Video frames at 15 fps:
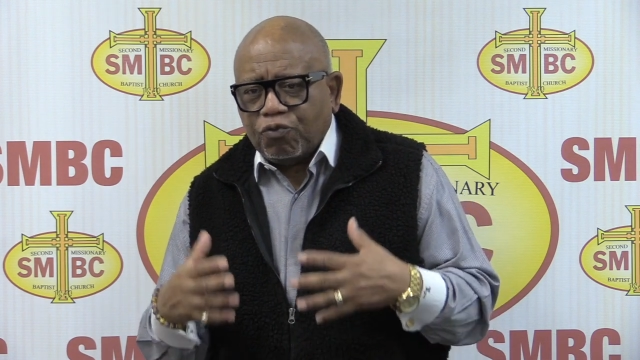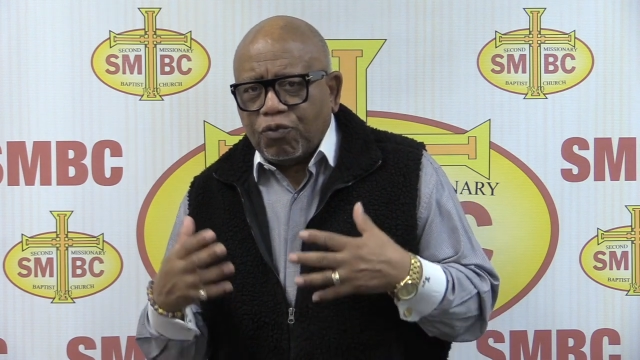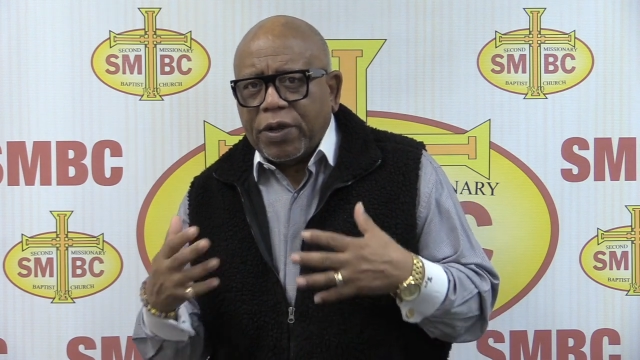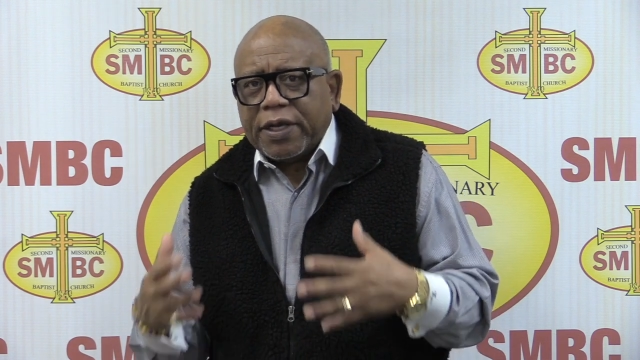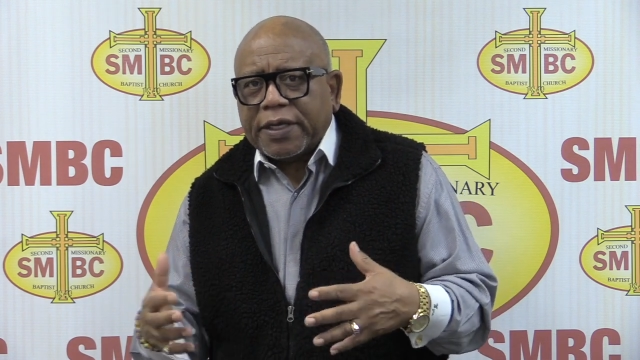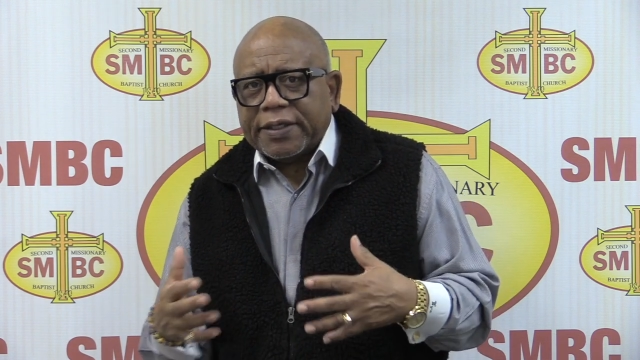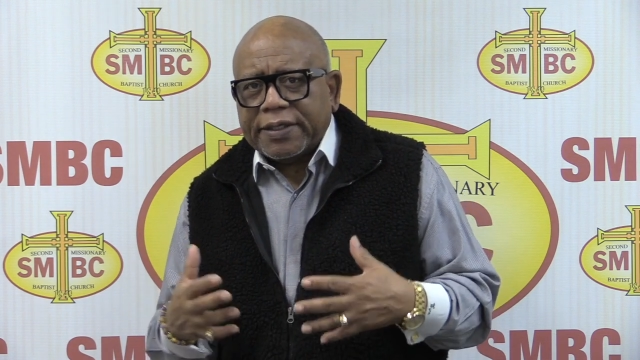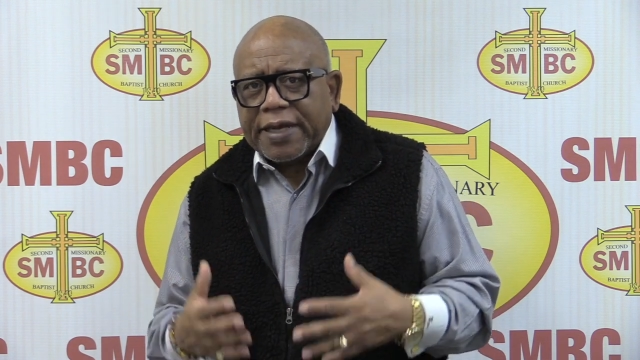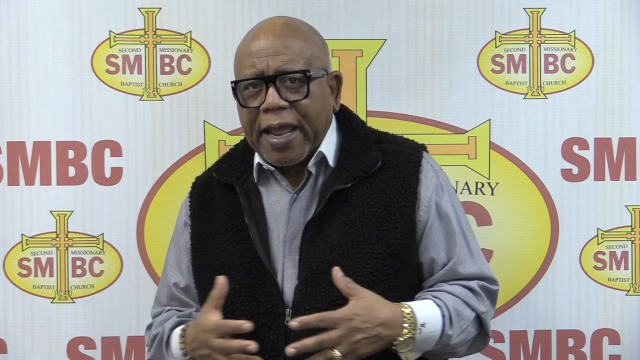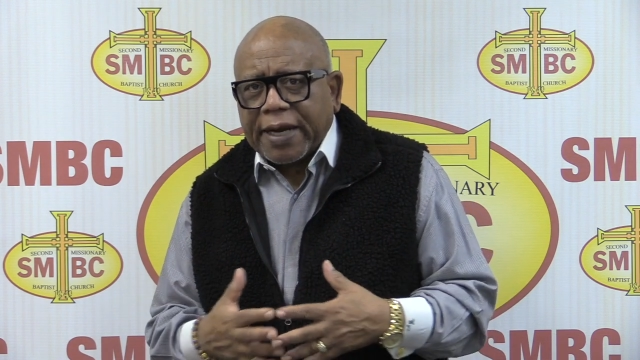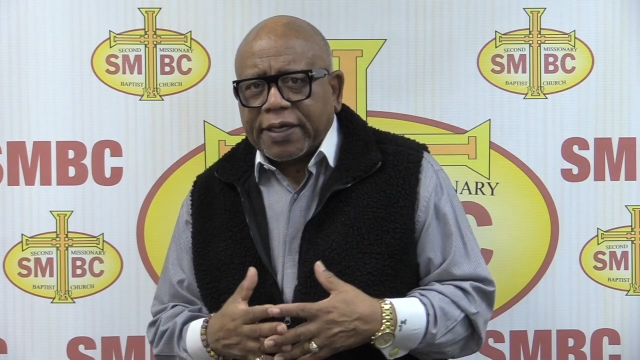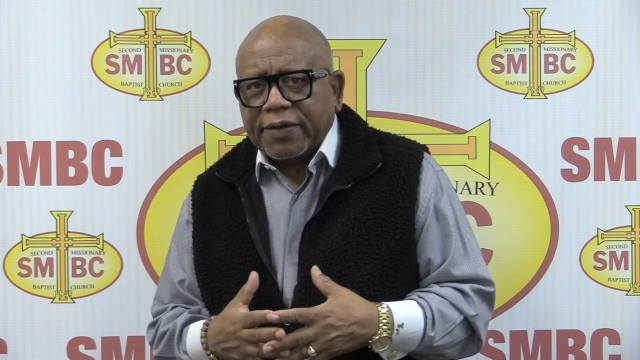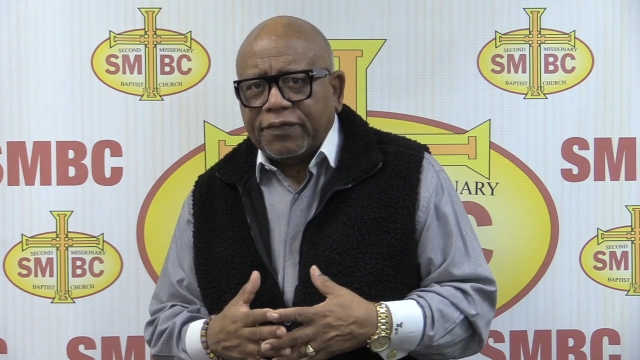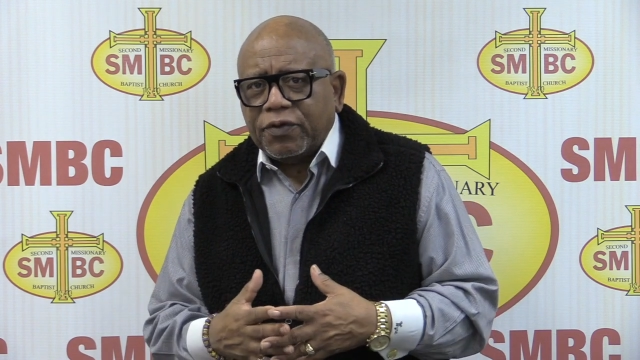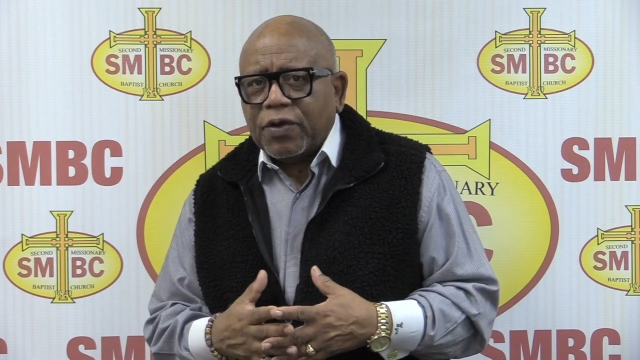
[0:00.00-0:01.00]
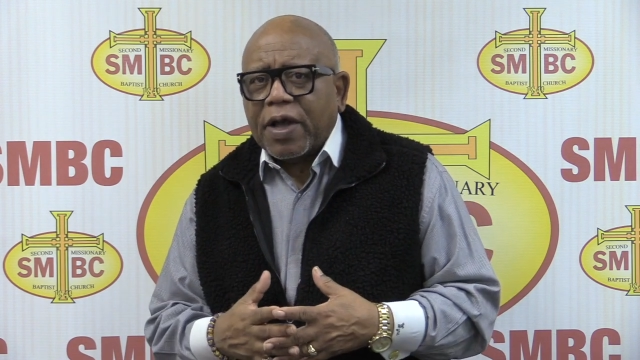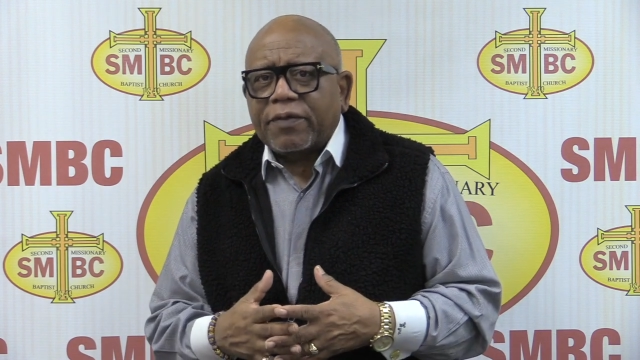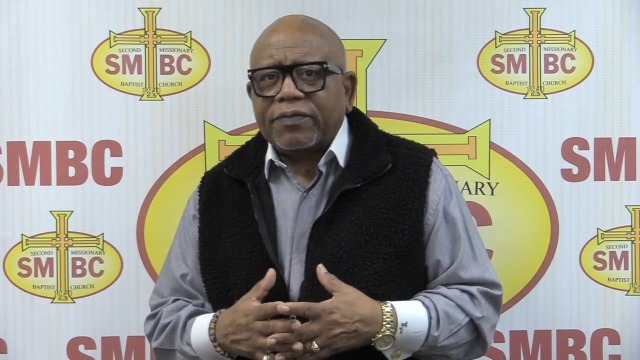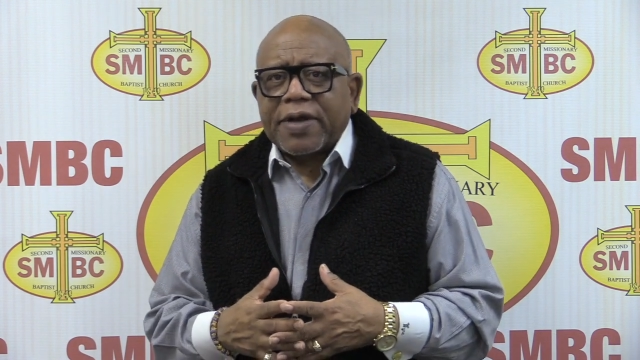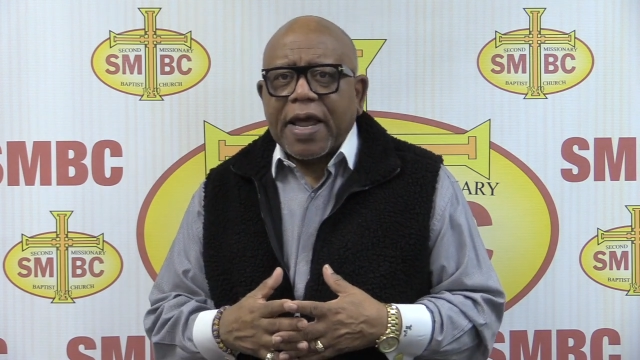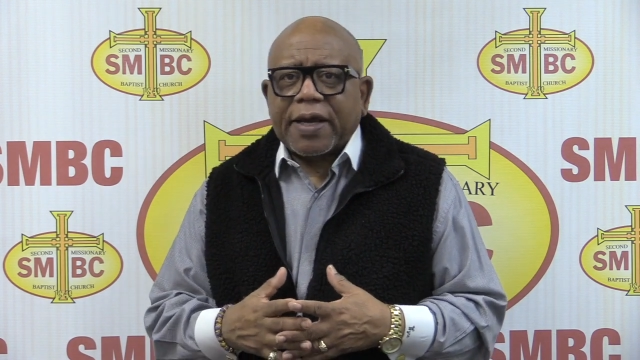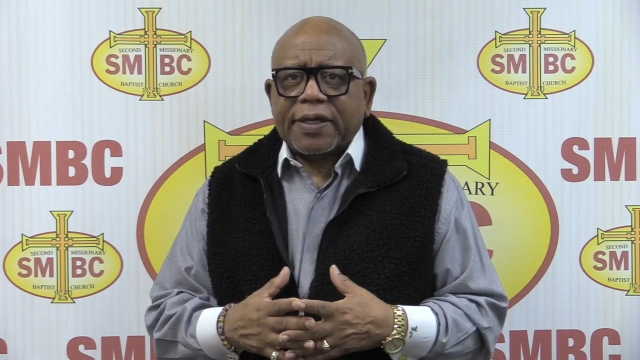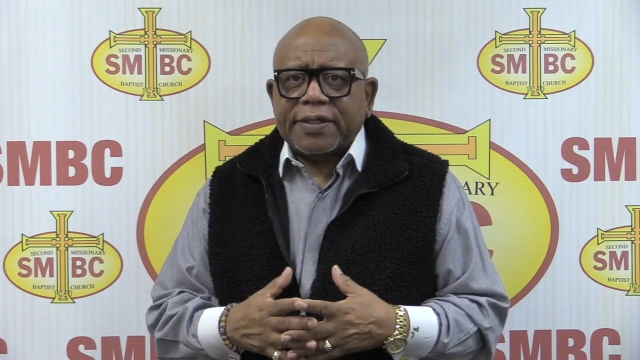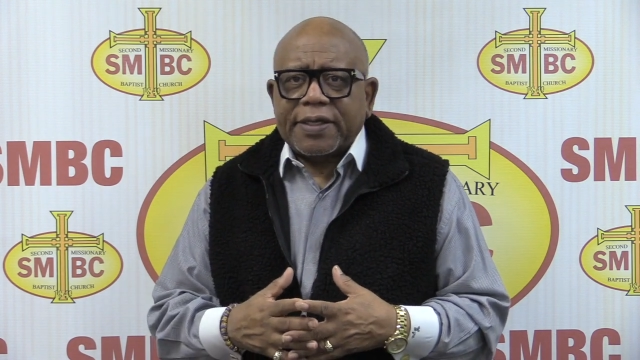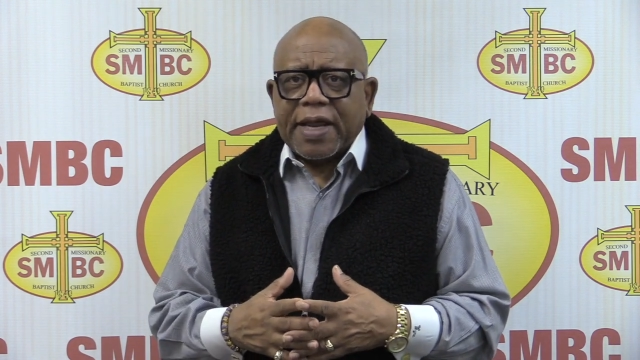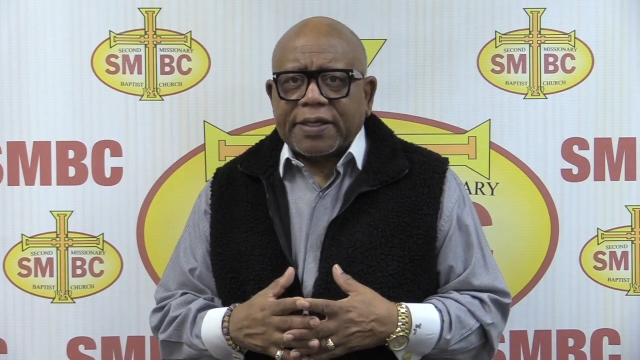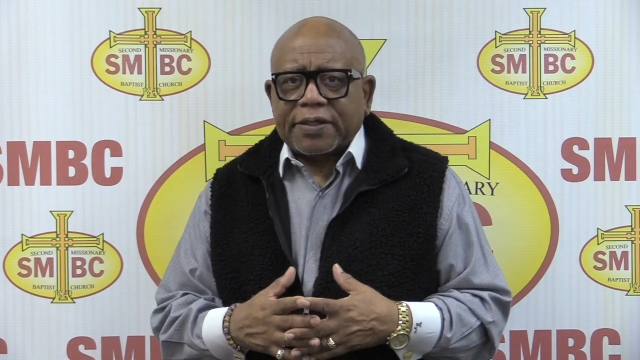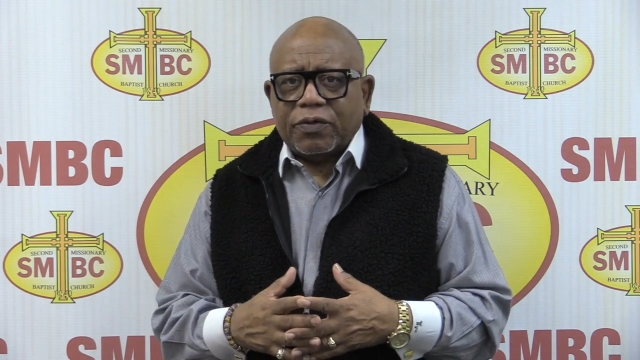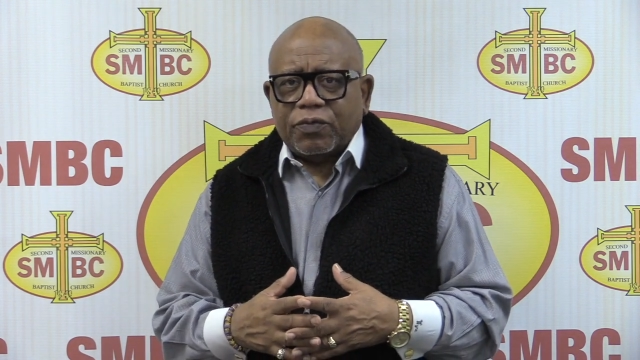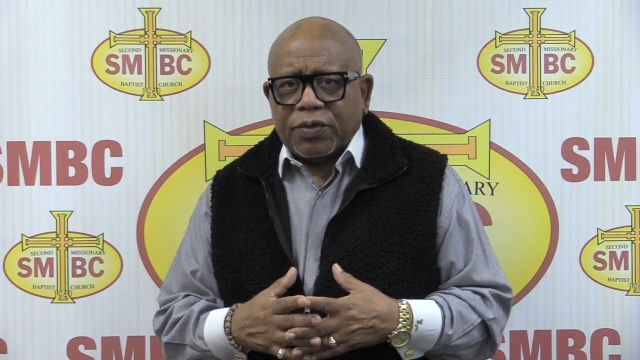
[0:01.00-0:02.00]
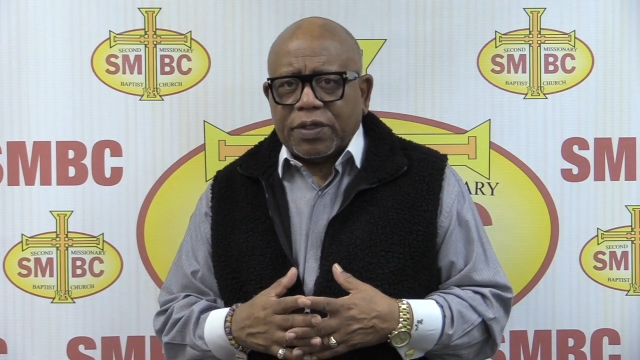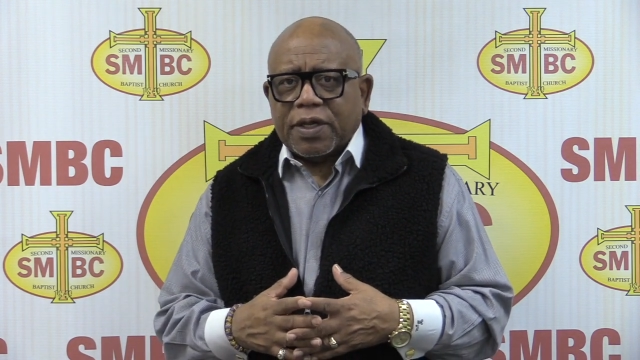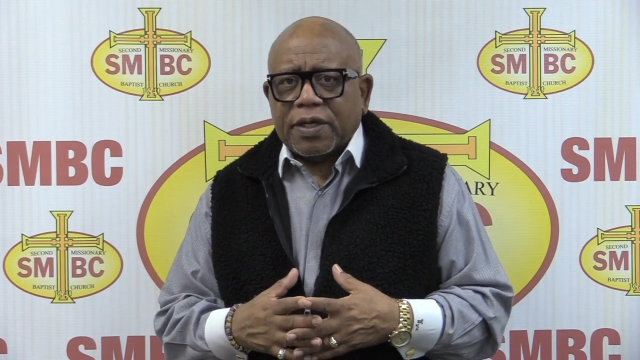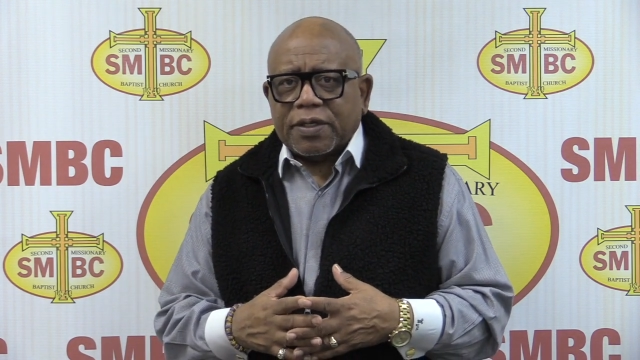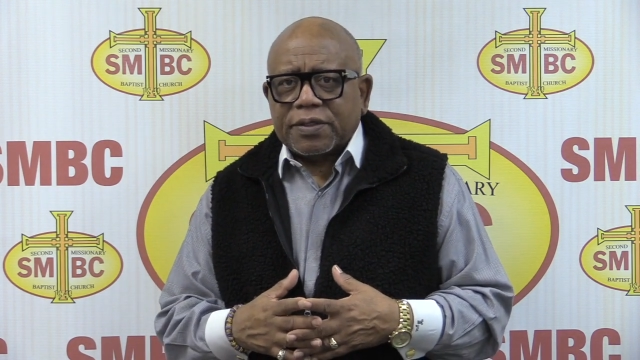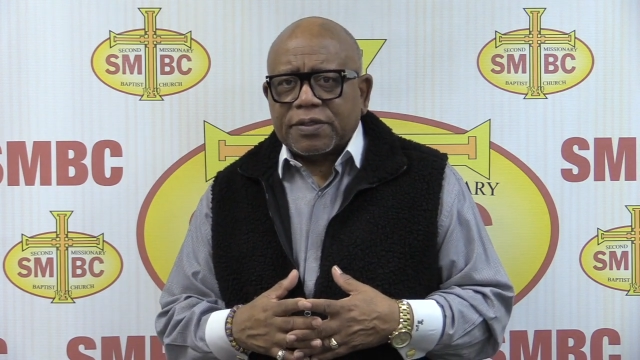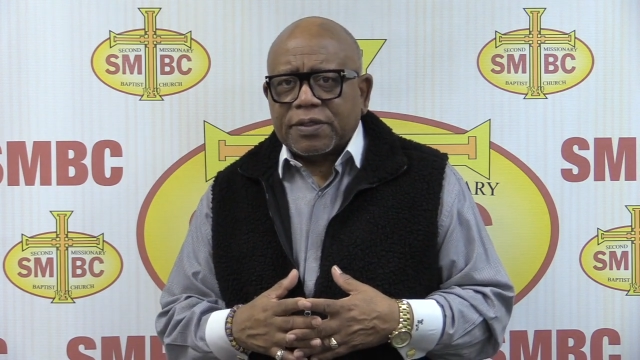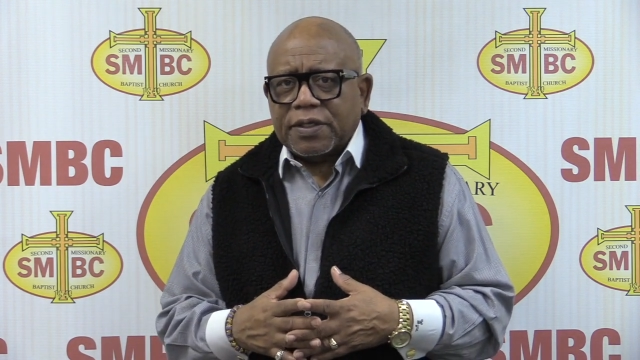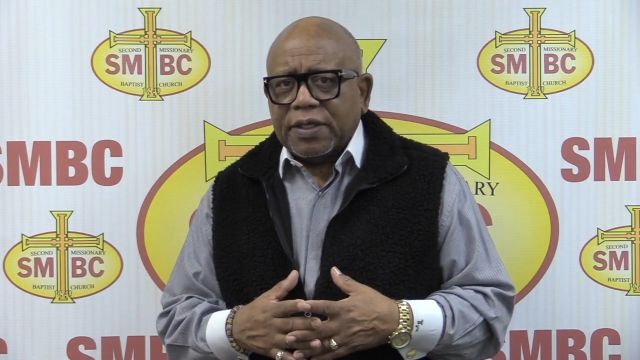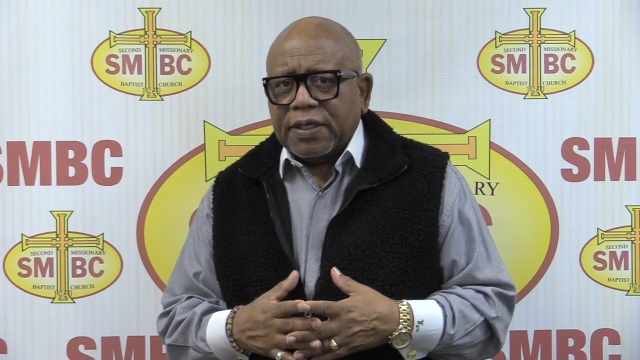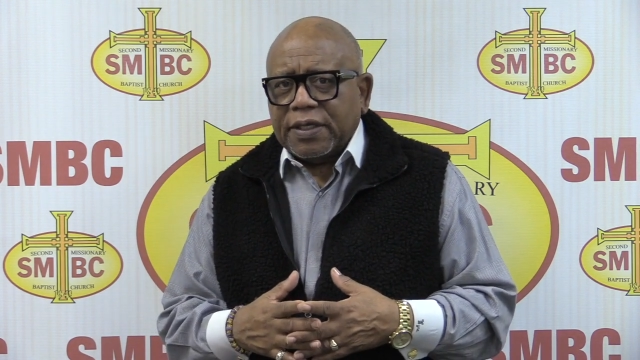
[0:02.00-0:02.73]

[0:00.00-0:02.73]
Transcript: reconnect if you have not connected with us,